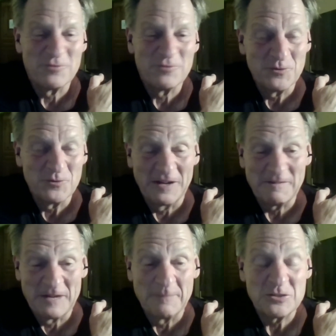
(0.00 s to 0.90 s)
through
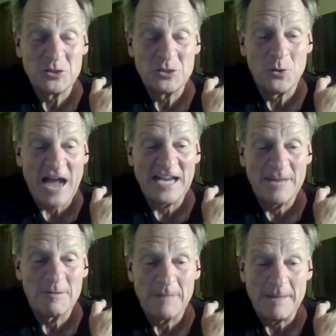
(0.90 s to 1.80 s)
an obscure
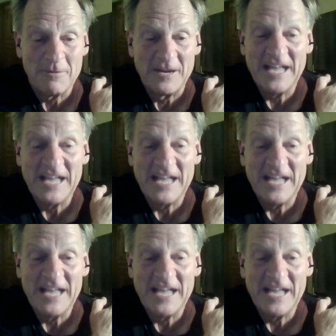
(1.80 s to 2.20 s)
academic paper,